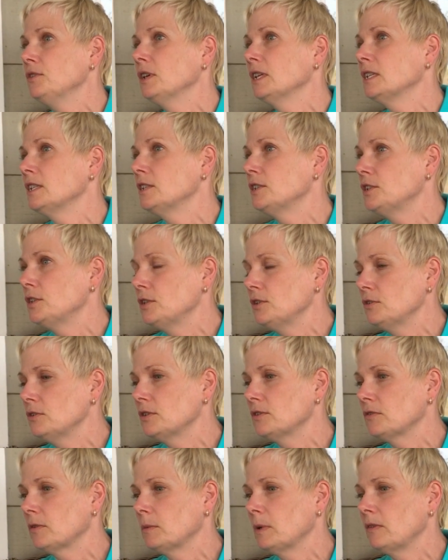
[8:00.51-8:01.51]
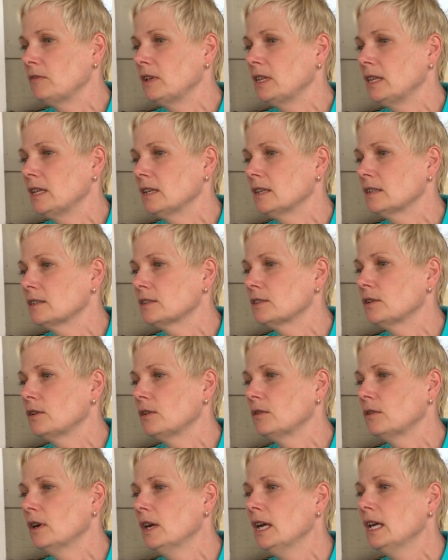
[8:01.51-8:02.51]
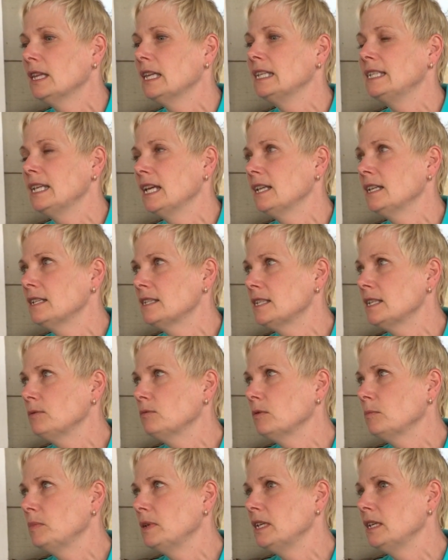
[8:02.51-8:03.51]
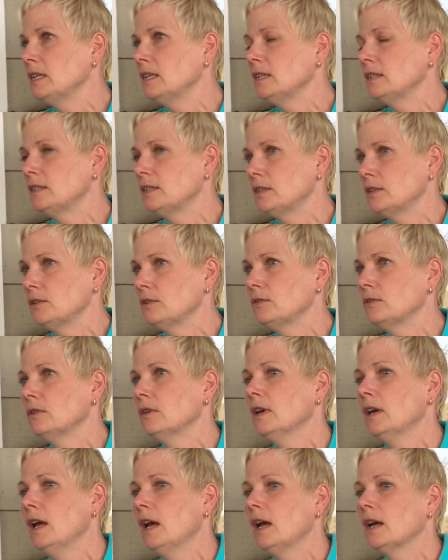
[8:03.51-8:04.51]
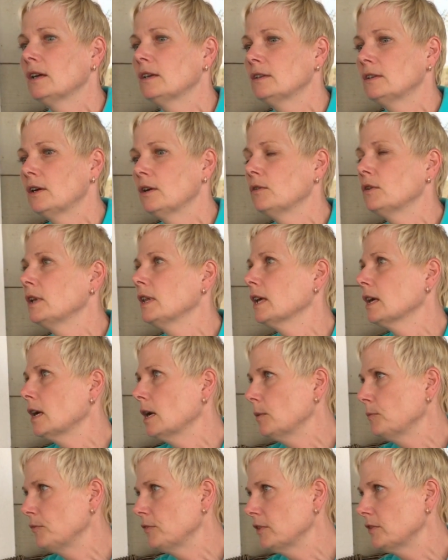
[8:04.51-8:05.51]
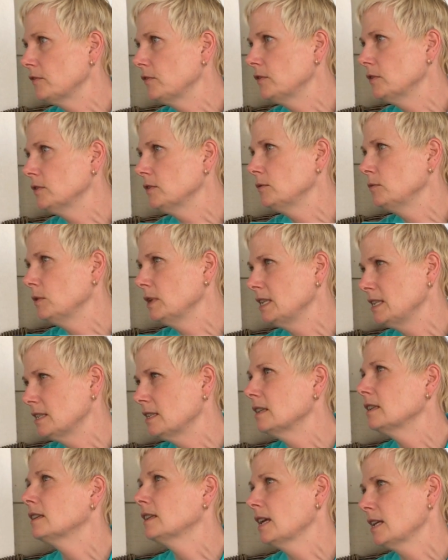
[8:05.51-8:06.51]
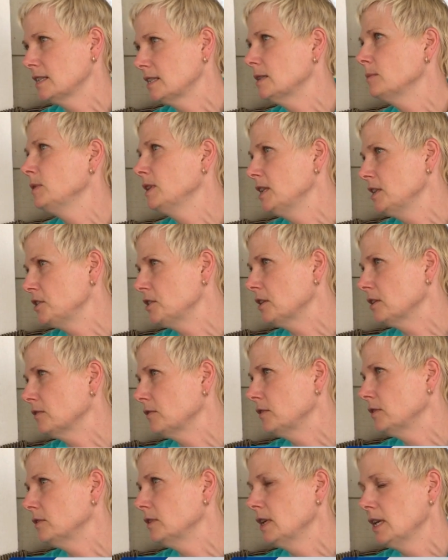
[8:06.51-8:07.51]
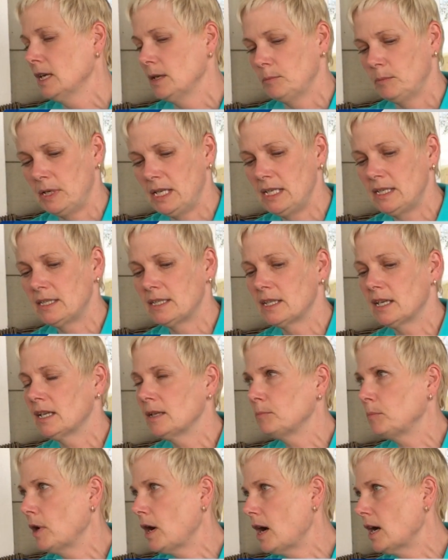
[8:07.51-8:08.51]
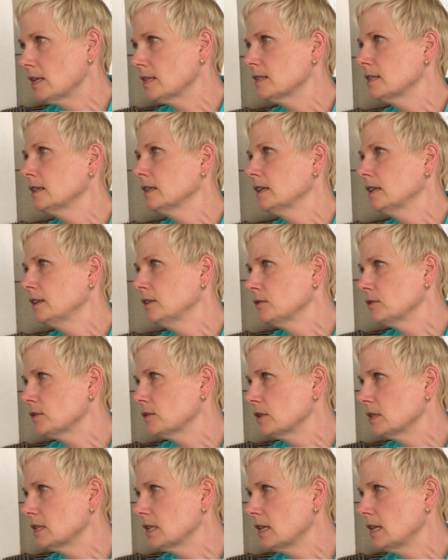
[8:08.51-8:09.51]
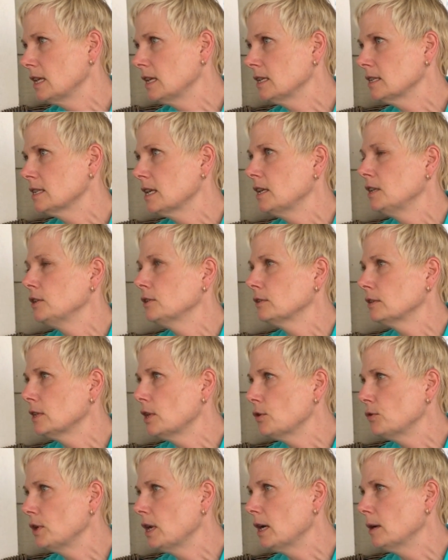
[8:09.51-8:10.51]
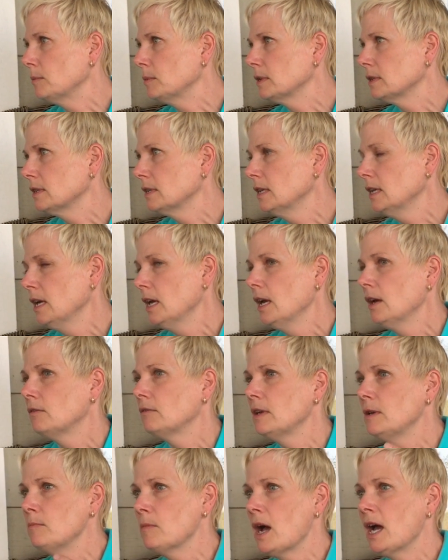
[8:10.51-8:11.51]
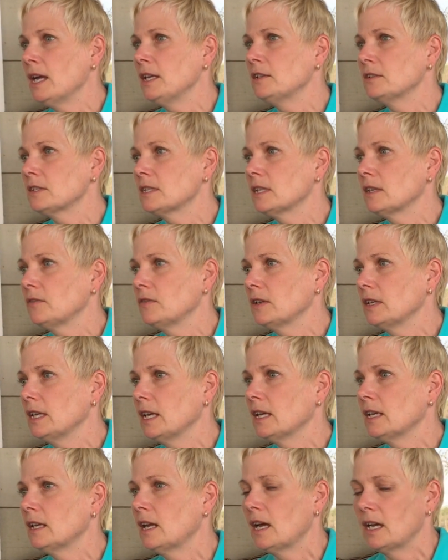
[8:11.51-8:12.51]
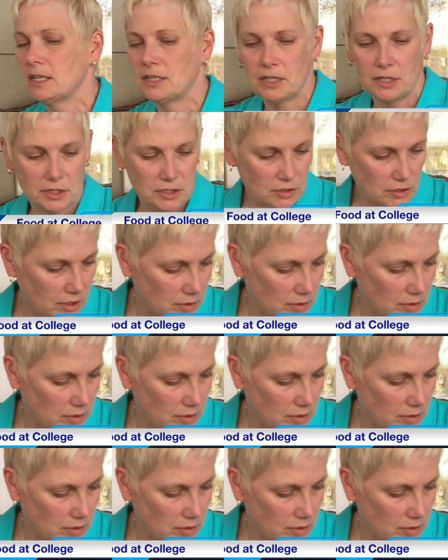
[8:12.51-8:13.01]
you get to choose from everything. So the tendency will be to go to the comfort food, which tends to be the junk food. Pizza and pasta and those sorts of things, and you'll load up. Remind yourself again, I should show